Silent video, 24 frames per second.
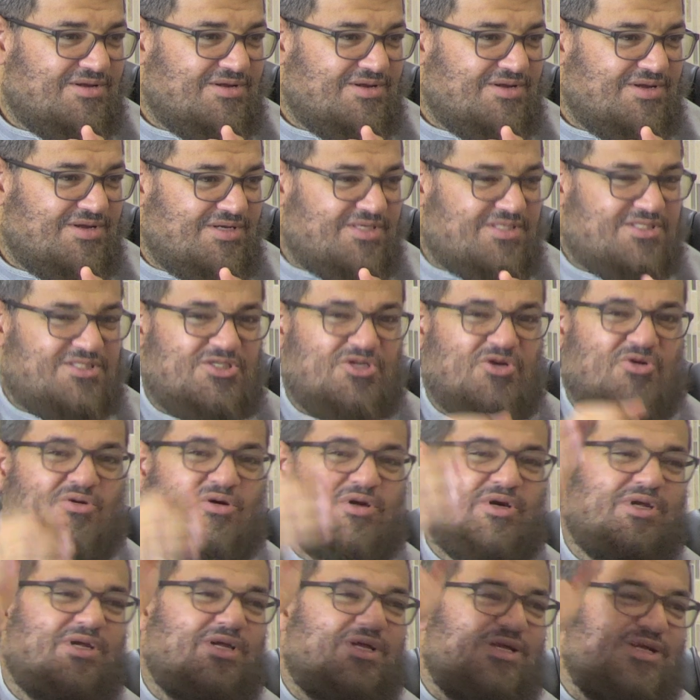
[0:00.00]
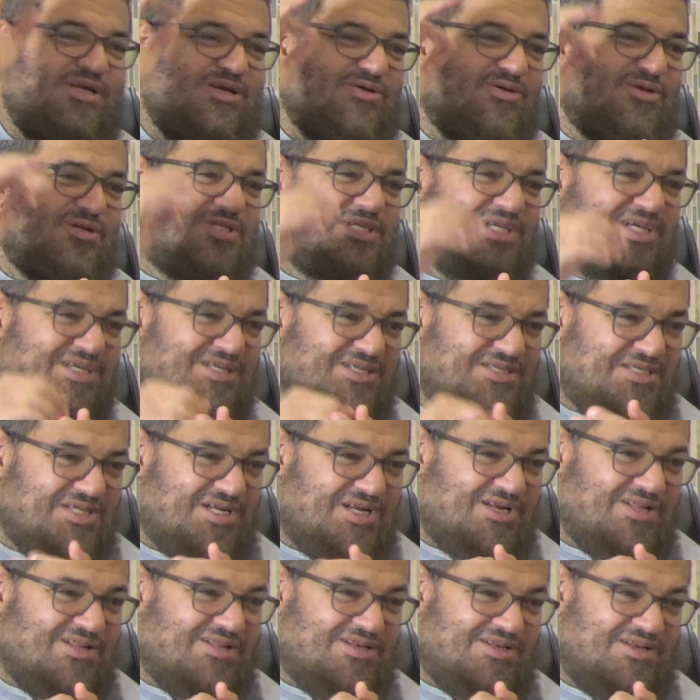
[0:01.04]
He said, don't worry, you will take it
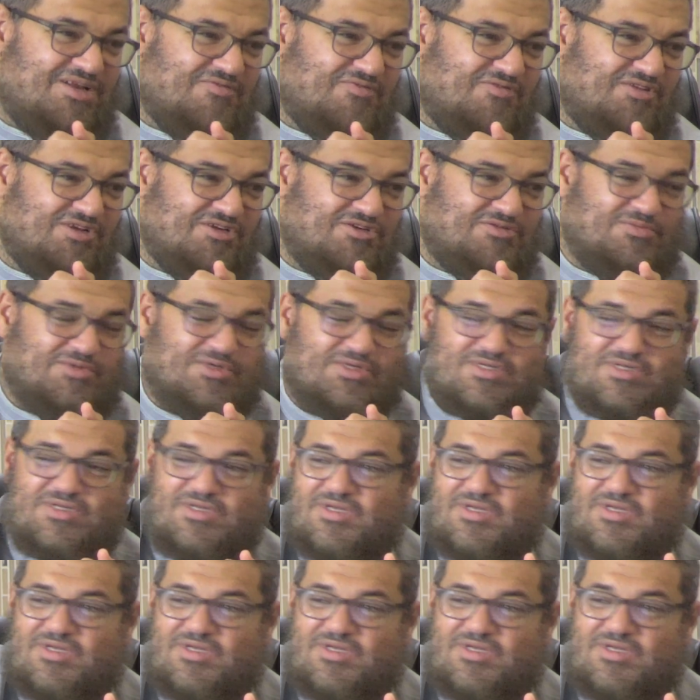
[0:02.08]
inshallah on the day of judgment.